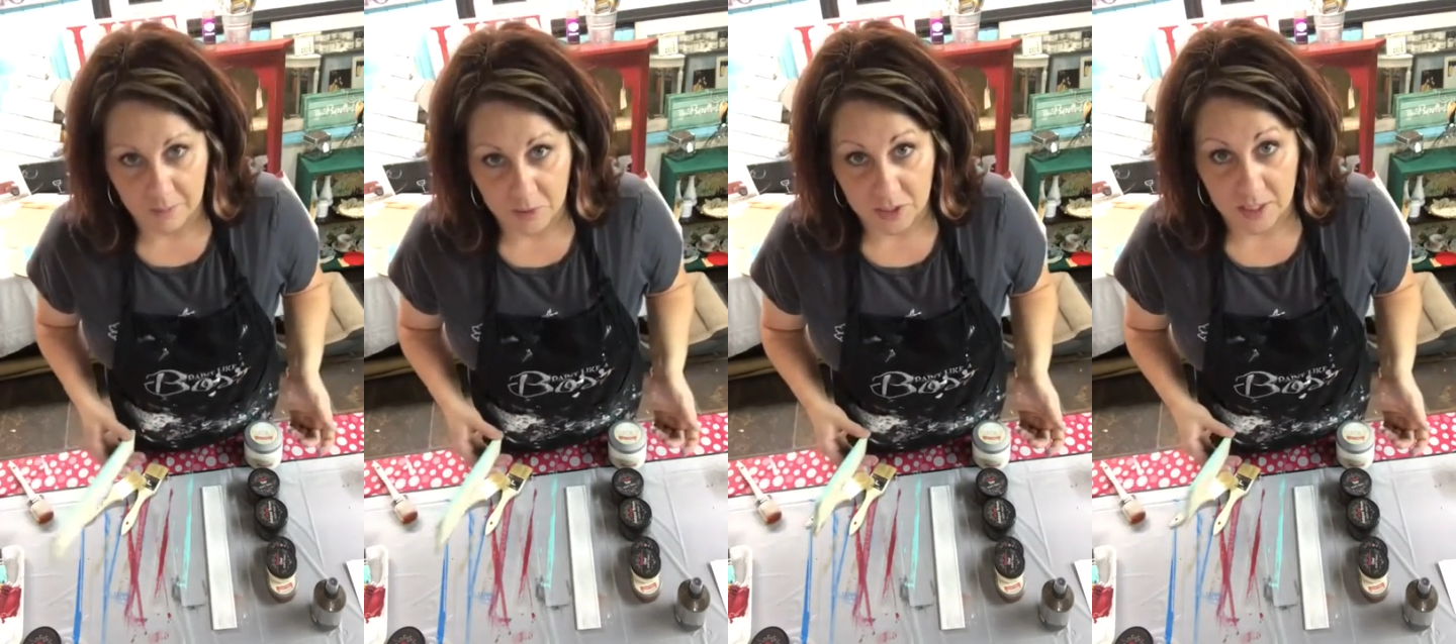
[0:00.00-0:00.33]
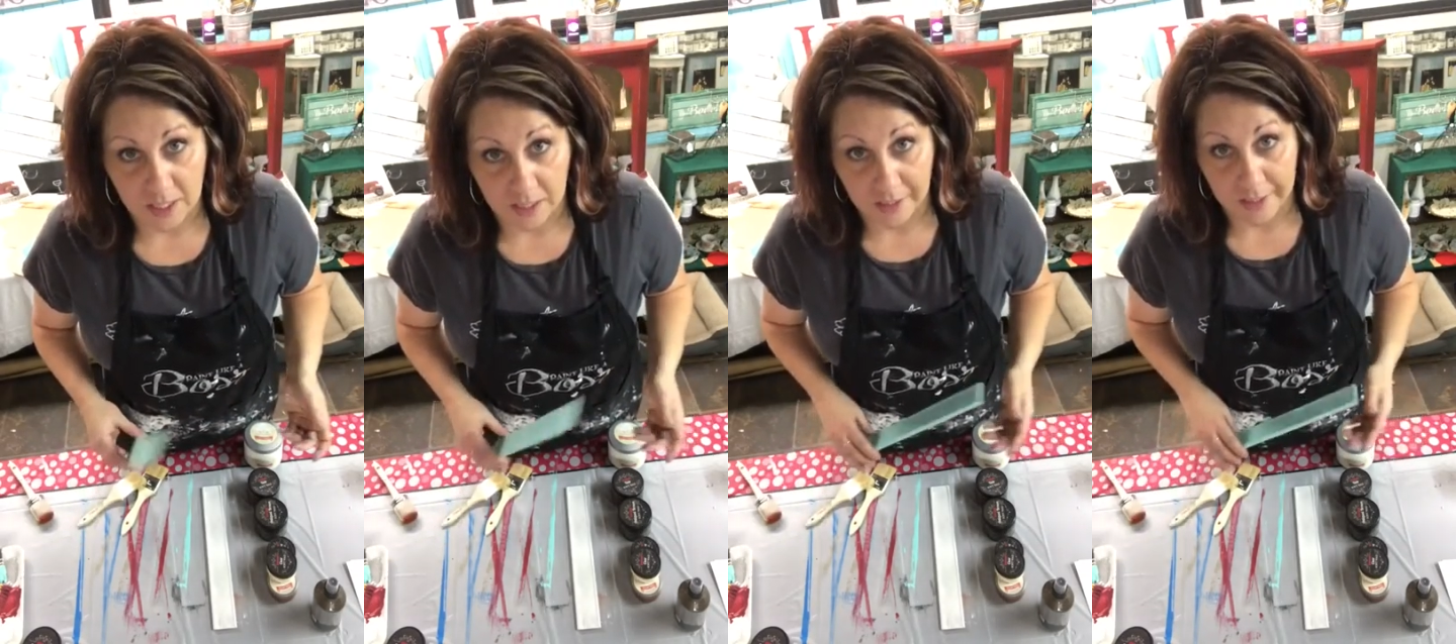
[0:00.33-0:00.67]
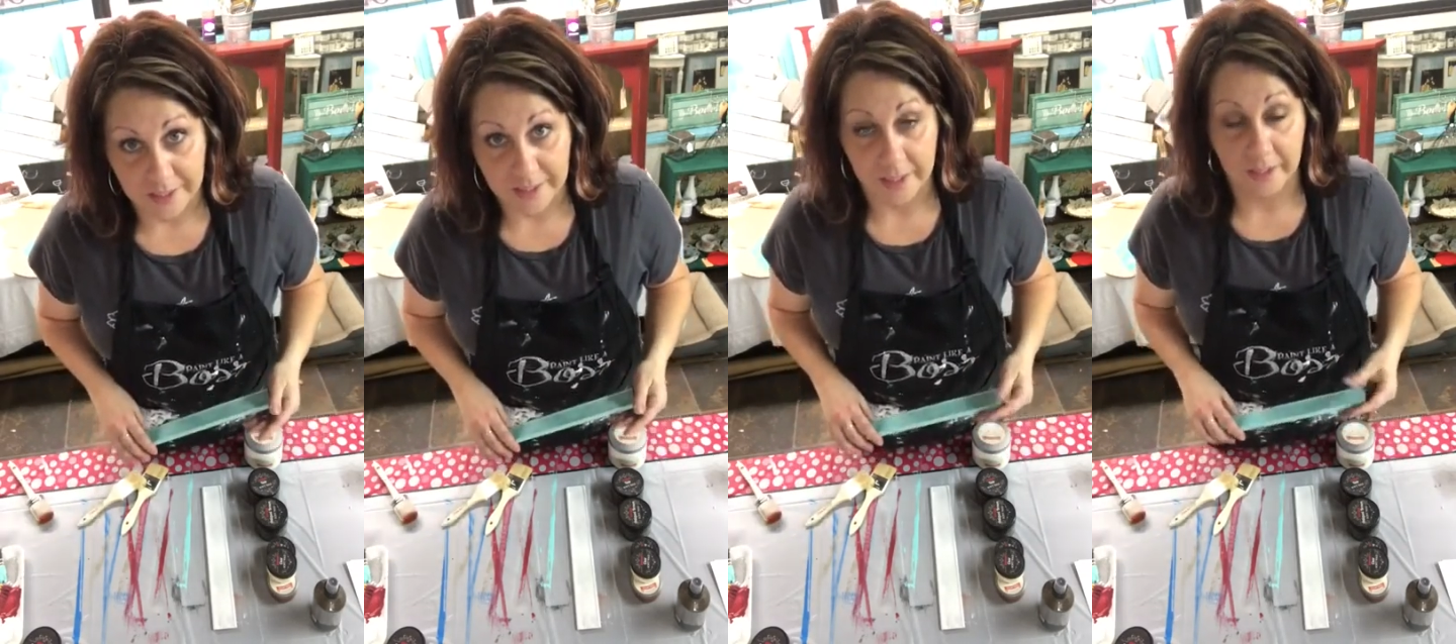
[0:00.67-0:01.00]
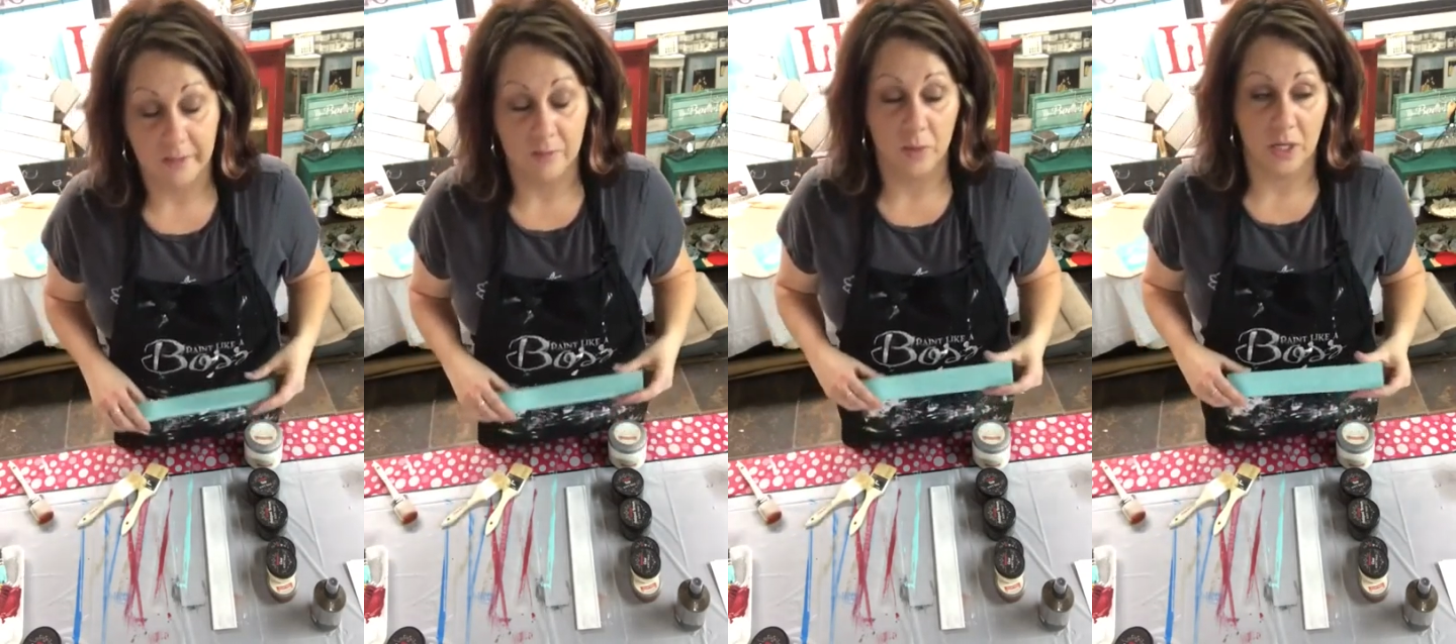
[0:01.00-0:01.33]
I'm just kind of
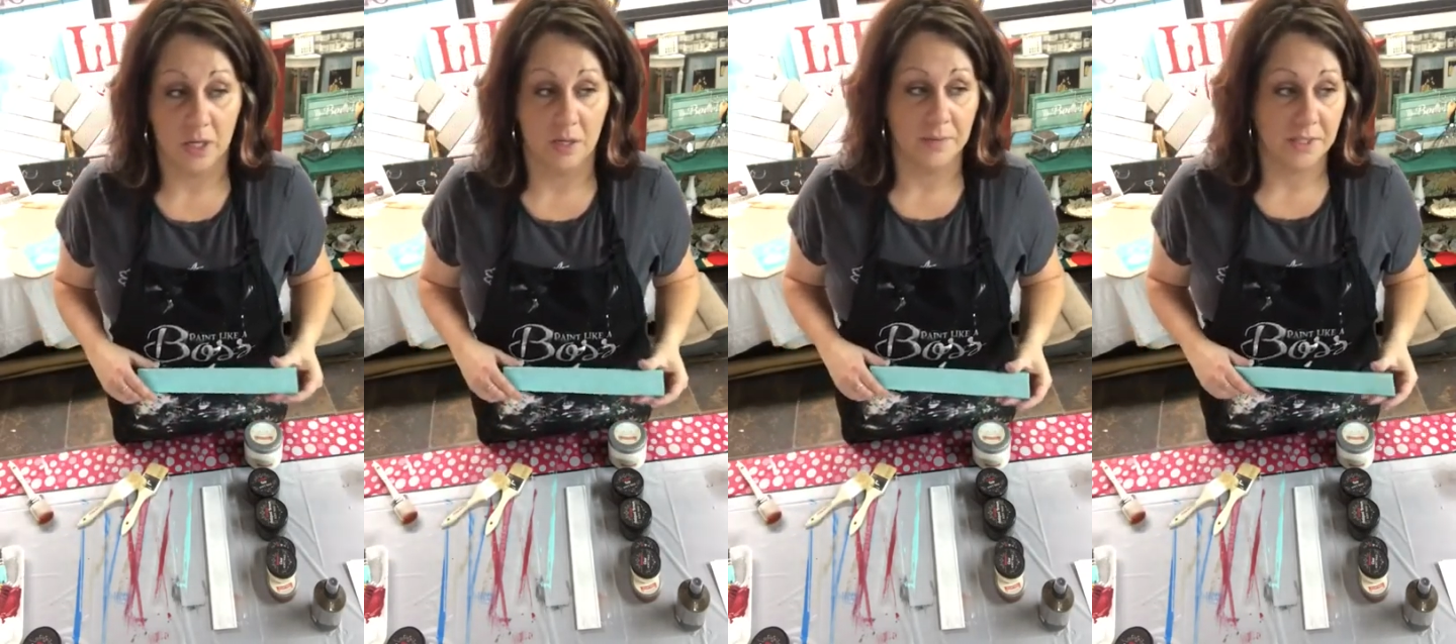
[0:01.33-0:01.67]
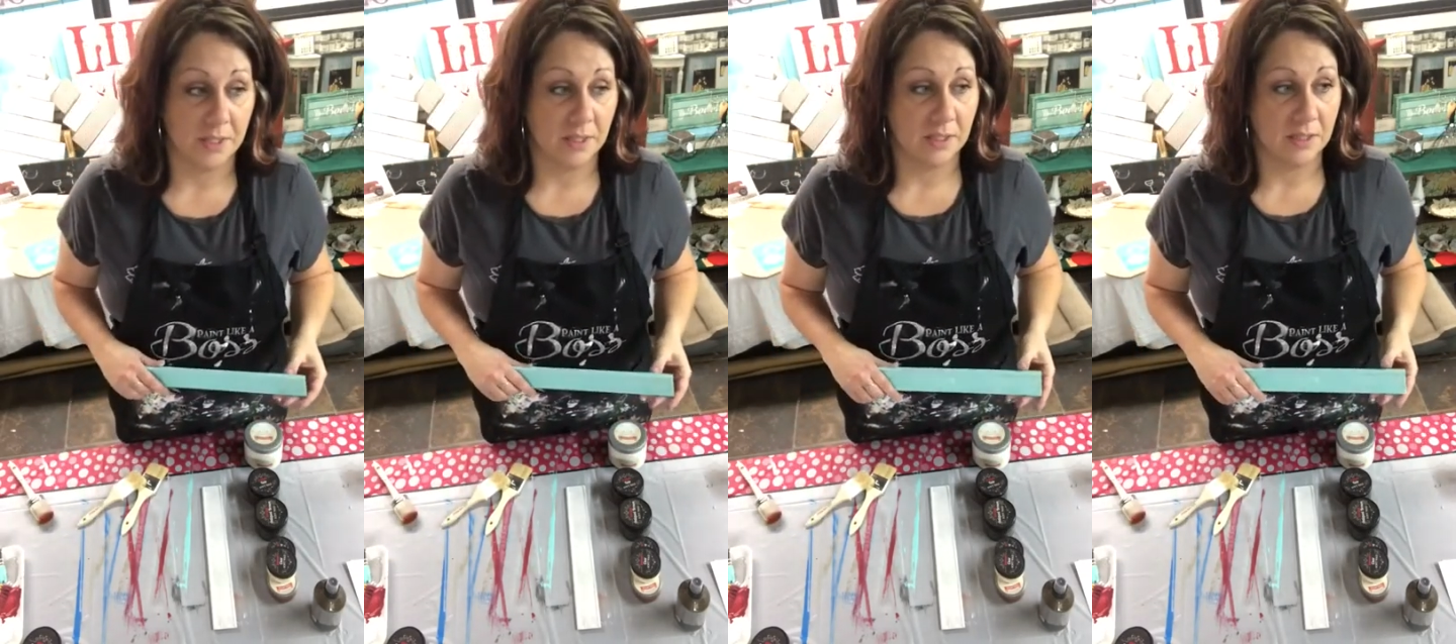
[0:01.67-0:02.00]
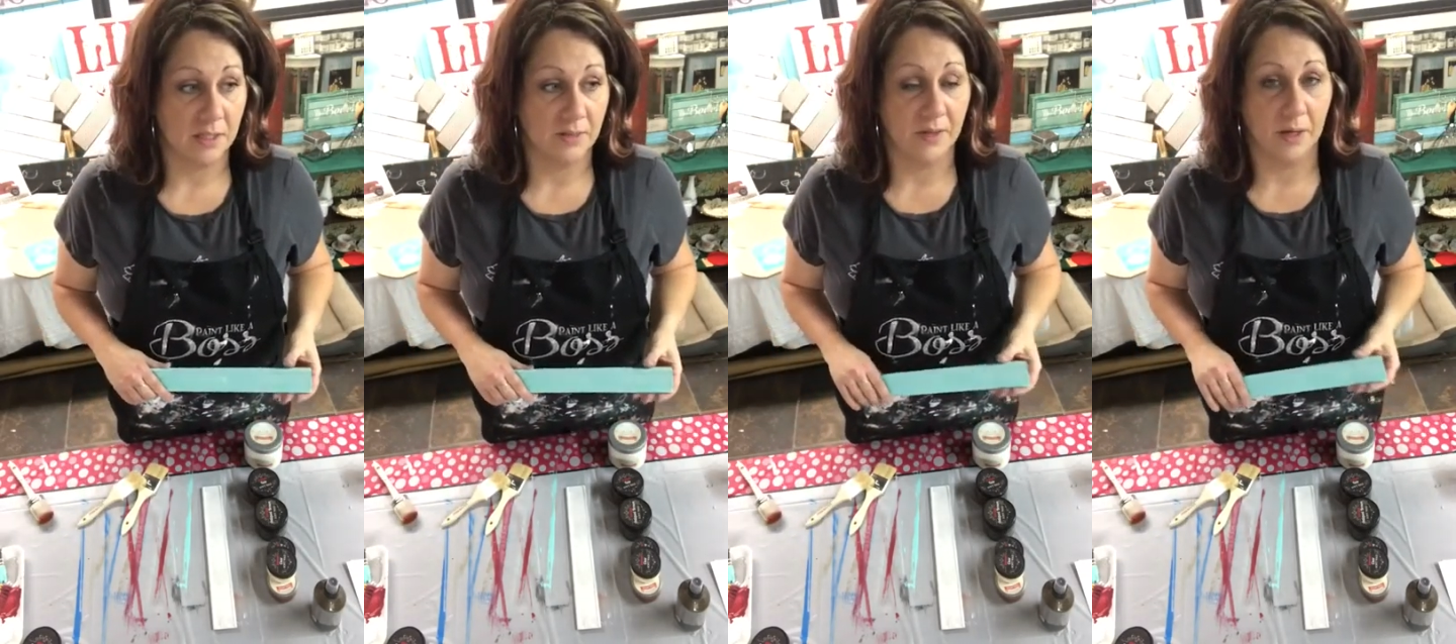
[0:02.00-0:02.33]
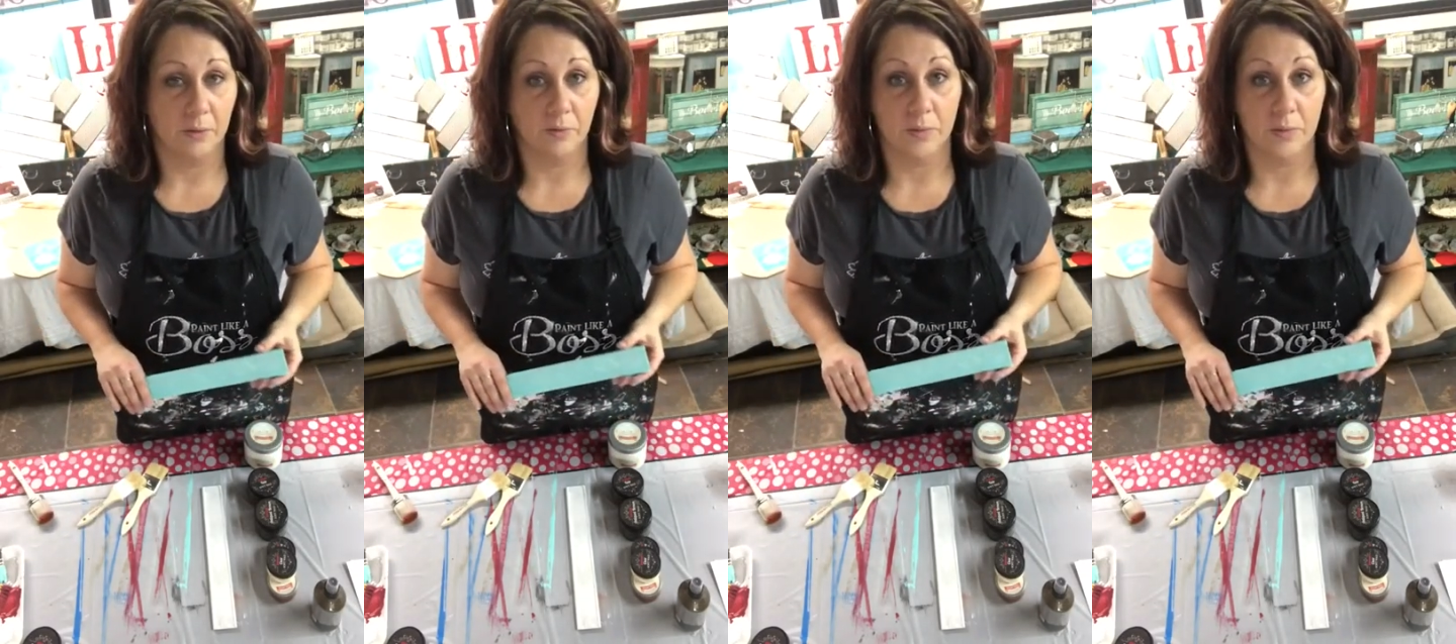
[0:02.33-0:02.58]
lazy when it comes to this stuff. I